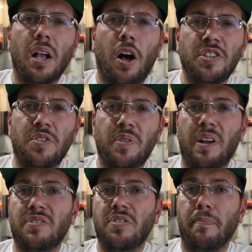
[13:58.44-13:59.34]
also
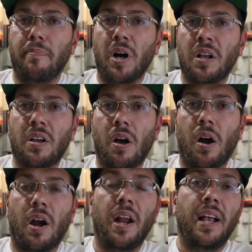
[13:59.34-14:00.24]
there's the Buck
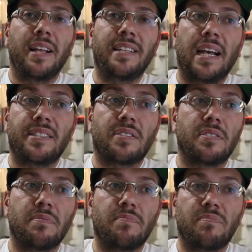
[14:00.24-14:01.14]
car that
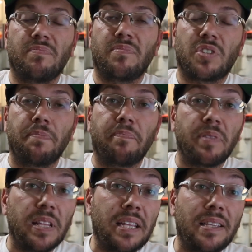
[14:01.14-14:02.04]

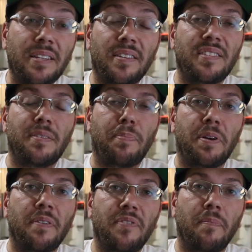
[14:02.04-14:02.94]
completely
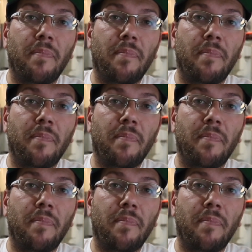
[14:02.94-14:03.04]
disappeared of the